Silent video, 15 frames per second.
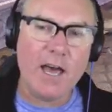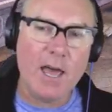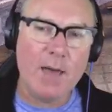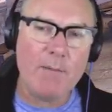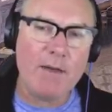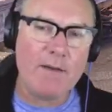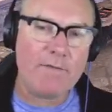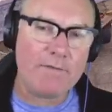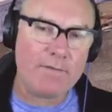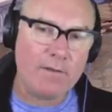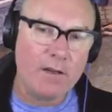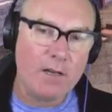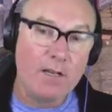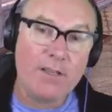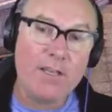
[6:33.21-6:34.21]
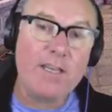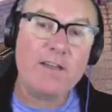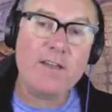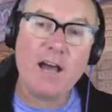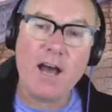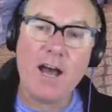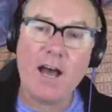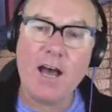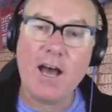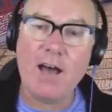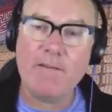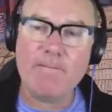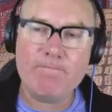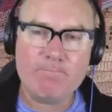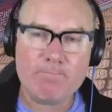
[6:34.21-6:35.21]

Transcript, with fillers: MF, the uh,